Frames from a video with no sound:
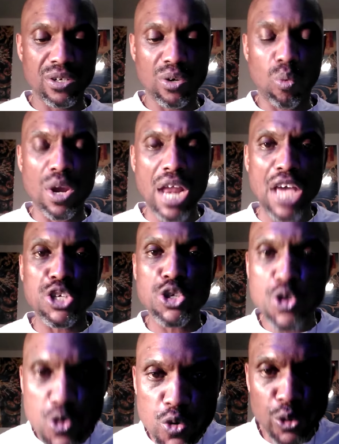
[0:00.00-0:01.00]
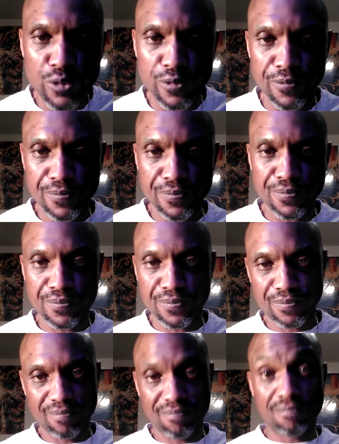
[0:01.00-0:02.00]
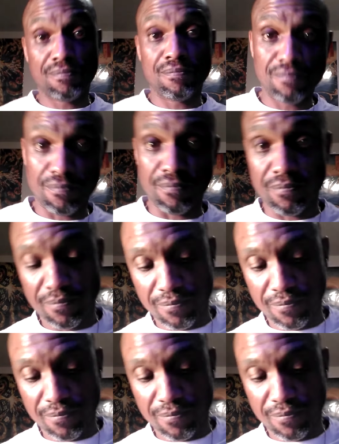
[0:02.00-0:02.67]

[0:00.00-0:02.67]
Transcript: What are you? And